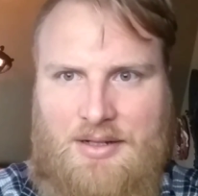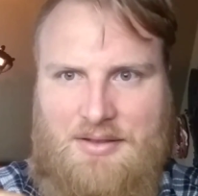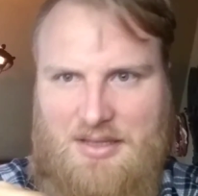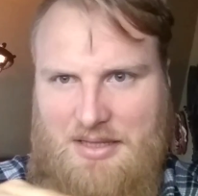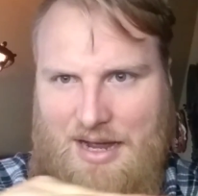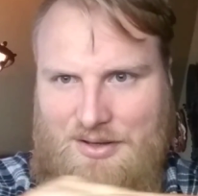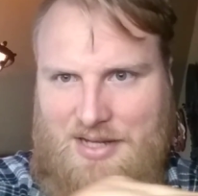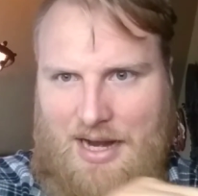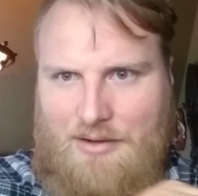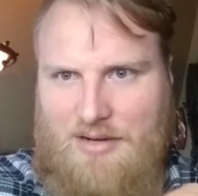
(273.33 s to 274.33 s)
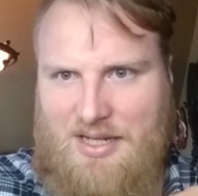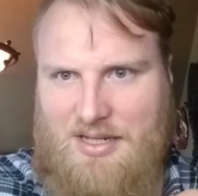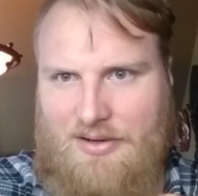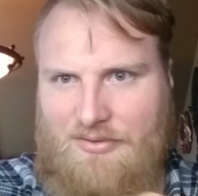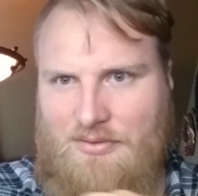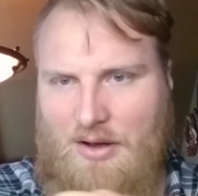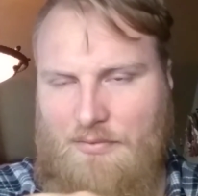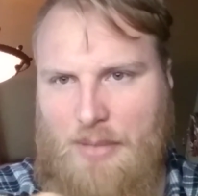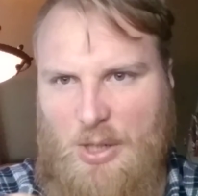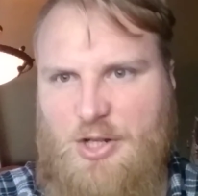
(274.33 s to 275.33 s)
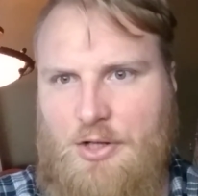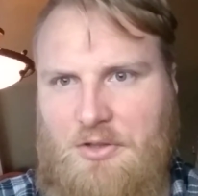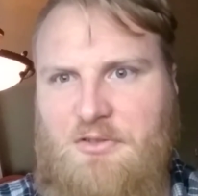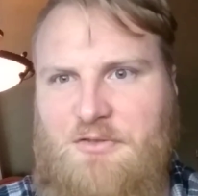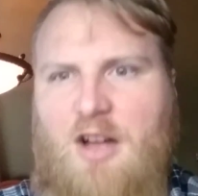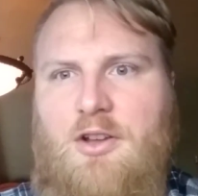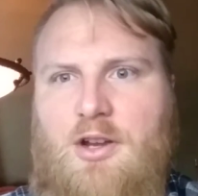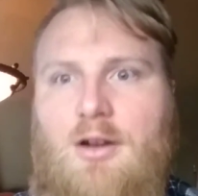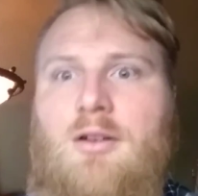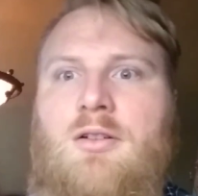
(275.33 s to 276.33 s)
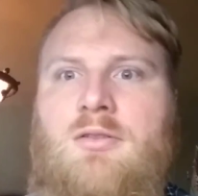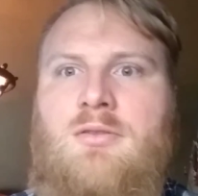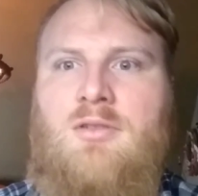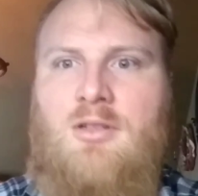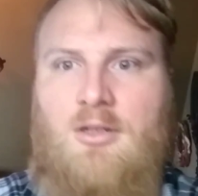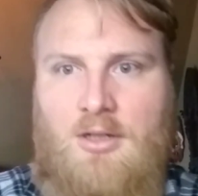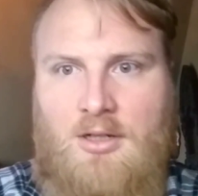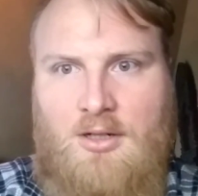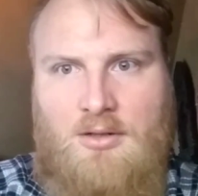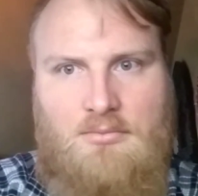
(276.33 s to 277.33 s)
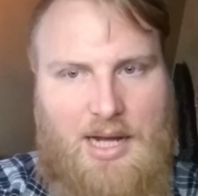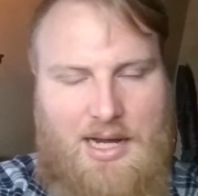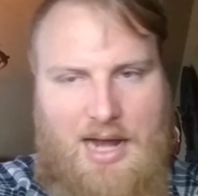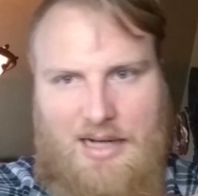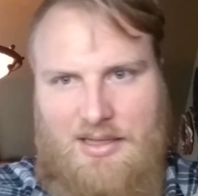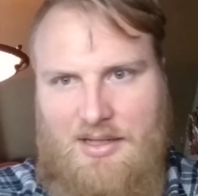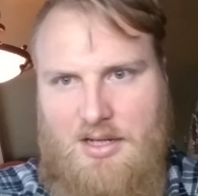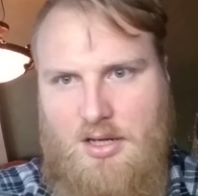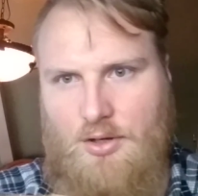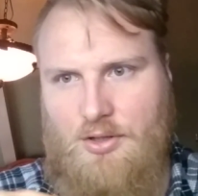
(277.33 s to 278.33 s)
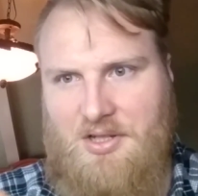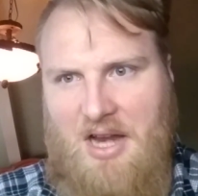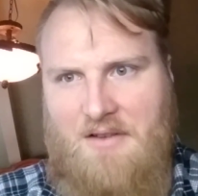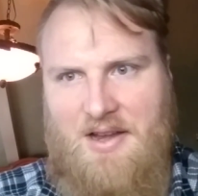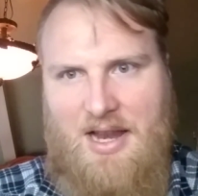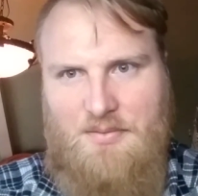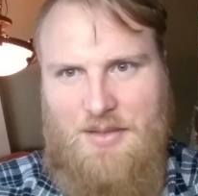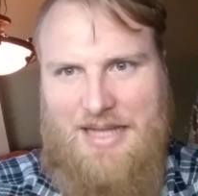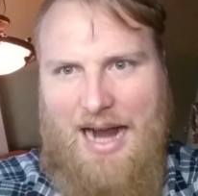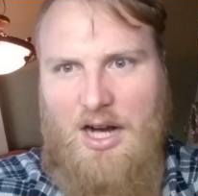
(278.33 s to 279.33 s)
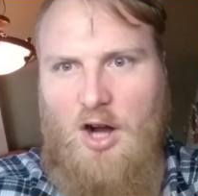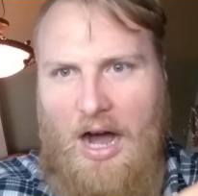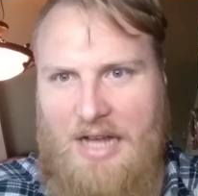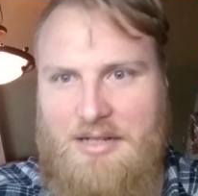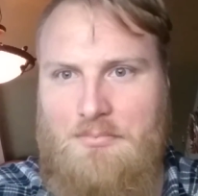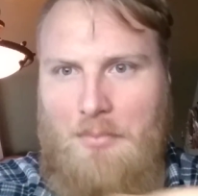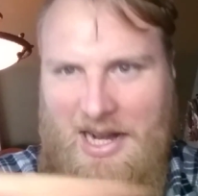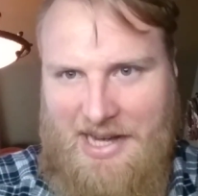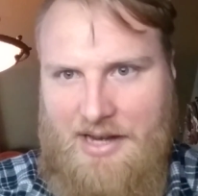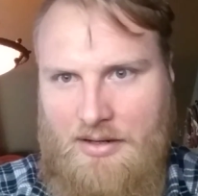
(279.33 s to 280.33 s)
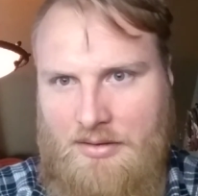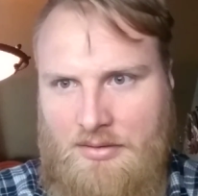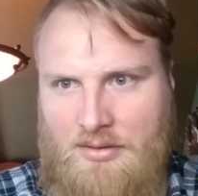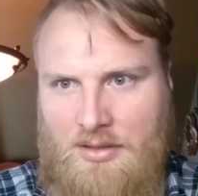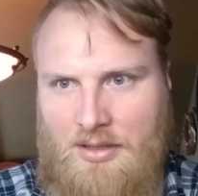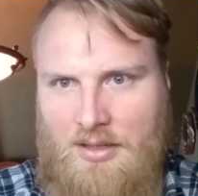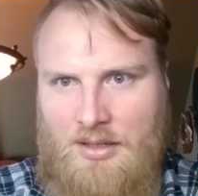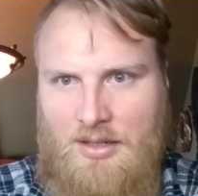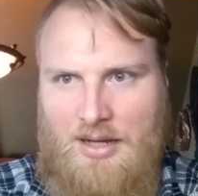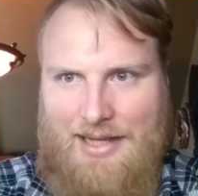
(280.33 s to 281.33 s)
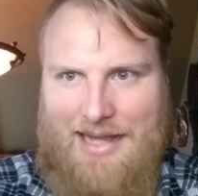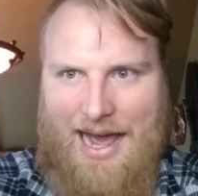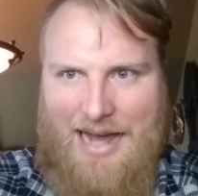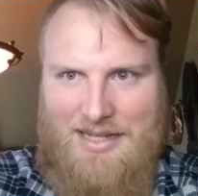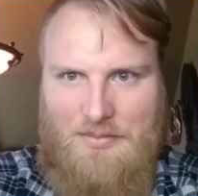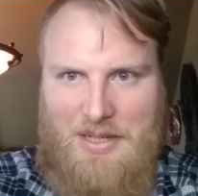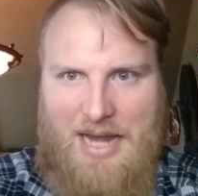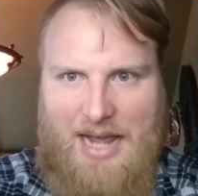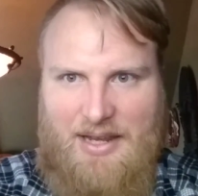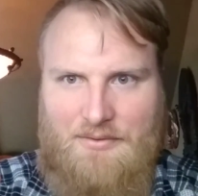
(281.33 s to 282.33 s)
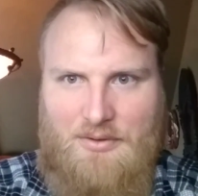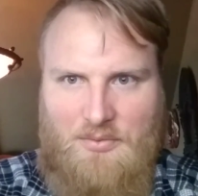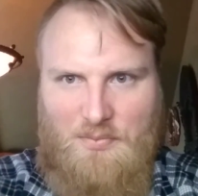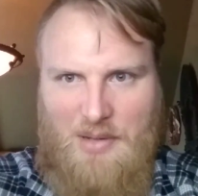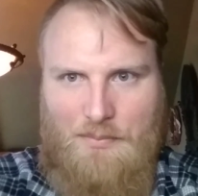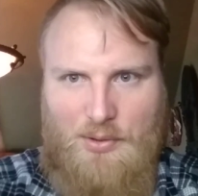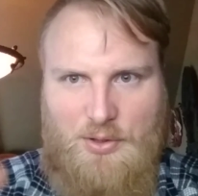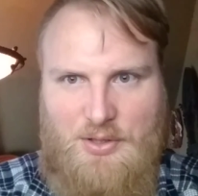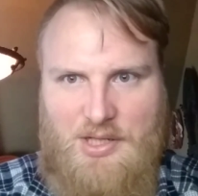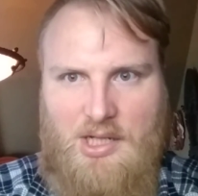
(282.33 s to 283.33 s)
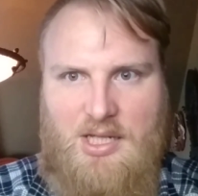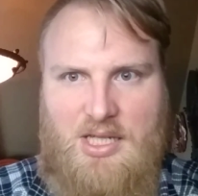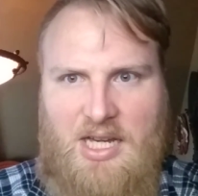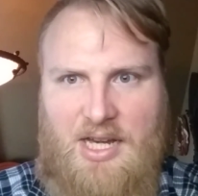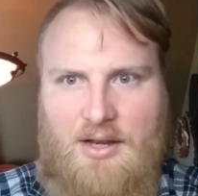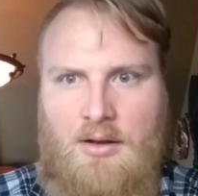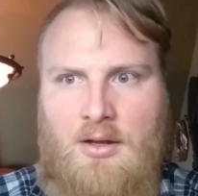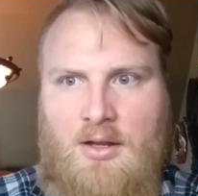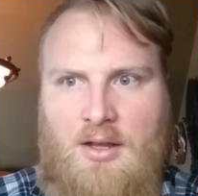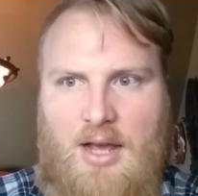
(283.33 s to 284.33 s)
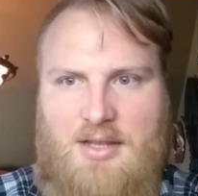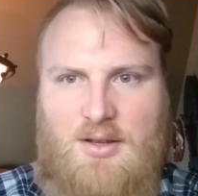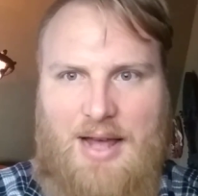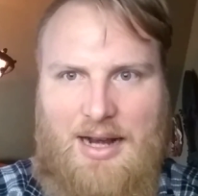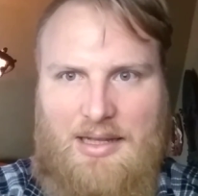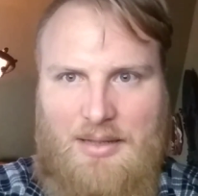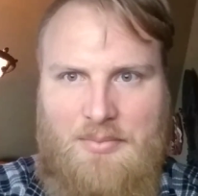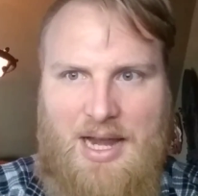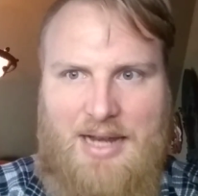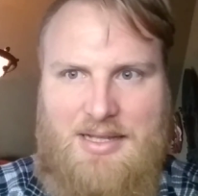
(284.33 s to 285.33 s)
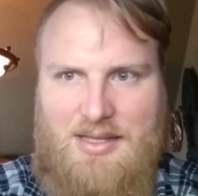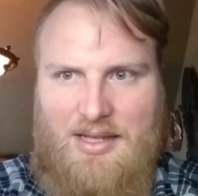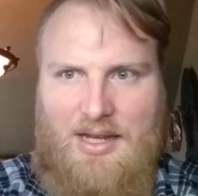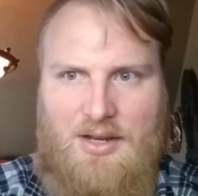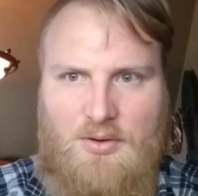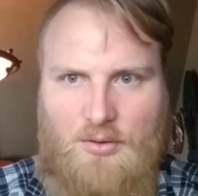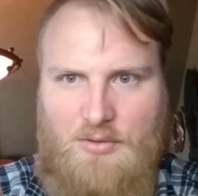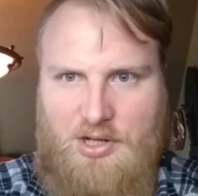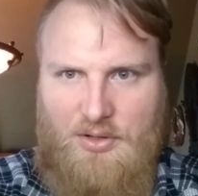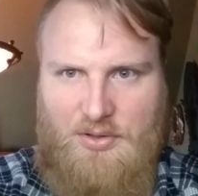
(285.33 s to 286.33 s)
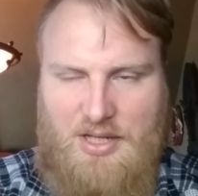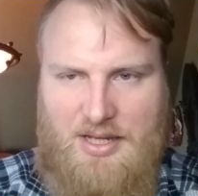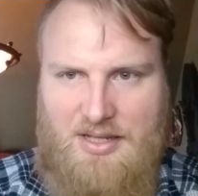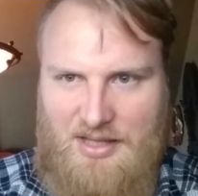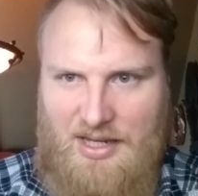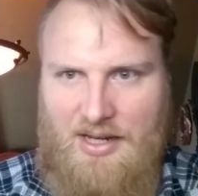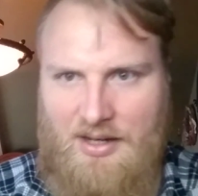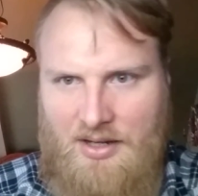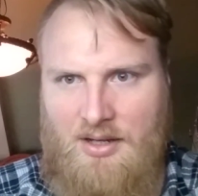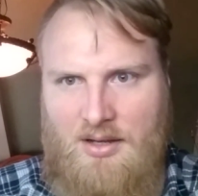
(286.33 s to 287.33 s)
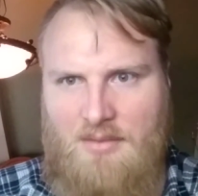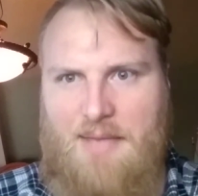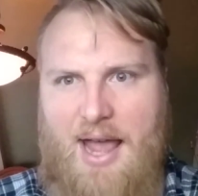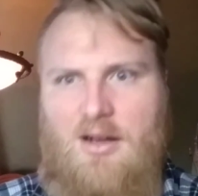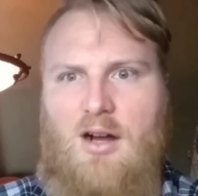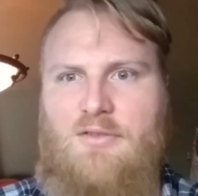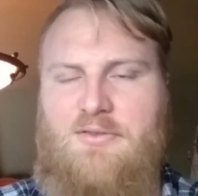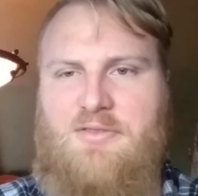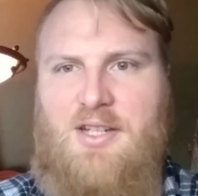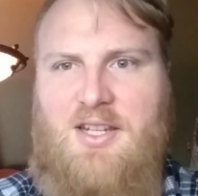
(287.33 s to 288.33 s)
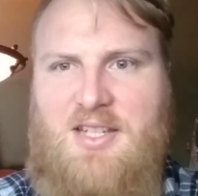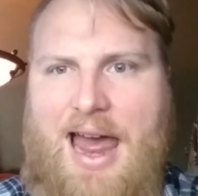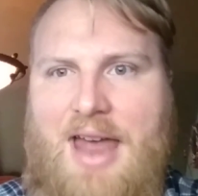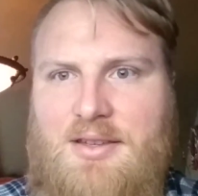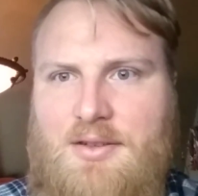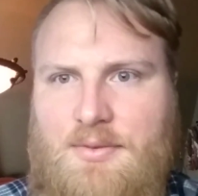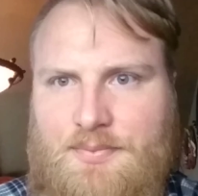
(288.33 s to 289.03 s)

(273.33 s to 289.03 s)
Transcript: the downside risk of personal failure by enacting these social safety nets, but that costs money. And that has to be taken from the people who succeed. And so that eliminates or reduces the payoff of success.